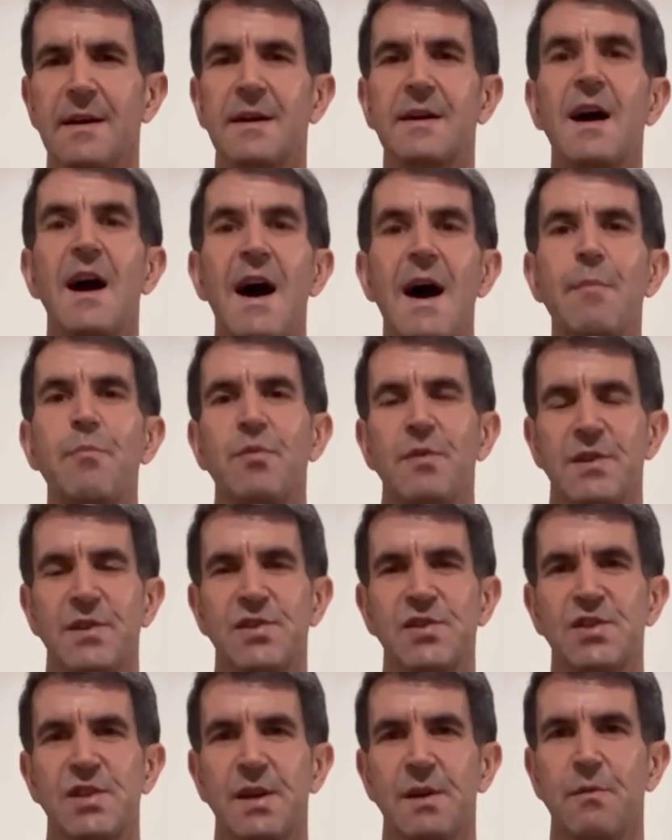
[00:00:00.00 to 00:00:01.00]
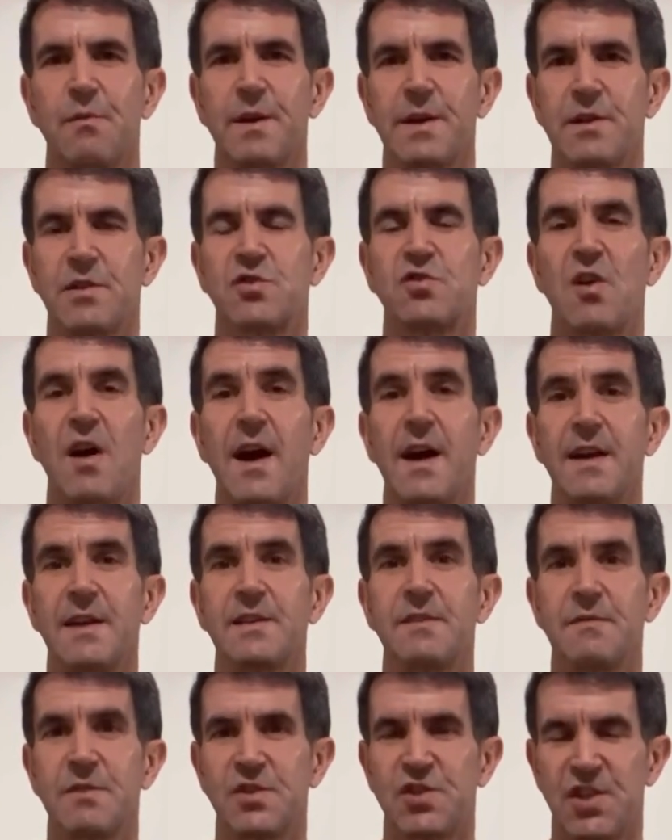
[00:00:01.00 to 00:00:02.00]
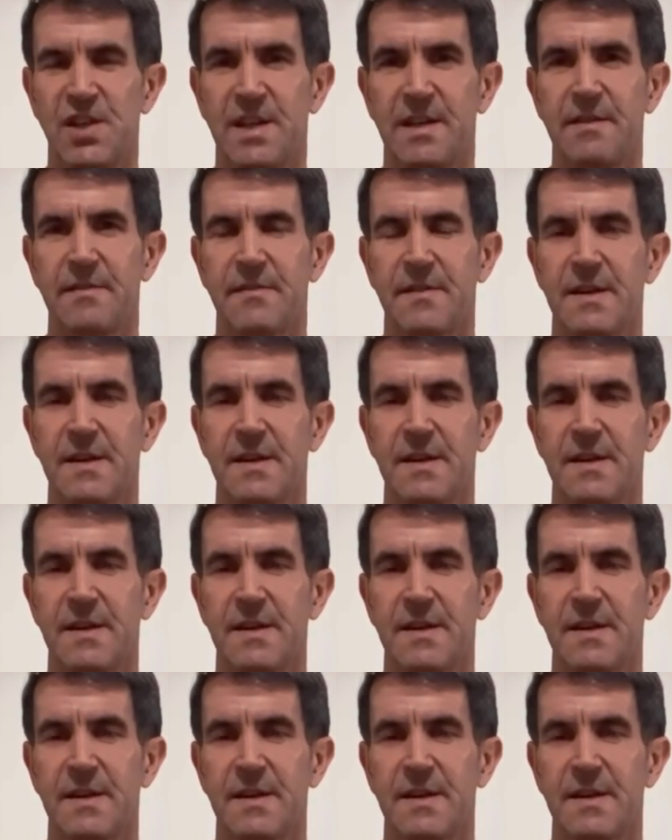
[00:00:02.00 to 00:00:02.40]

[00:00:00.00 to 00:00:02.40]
accomplished what you're trying to achieve.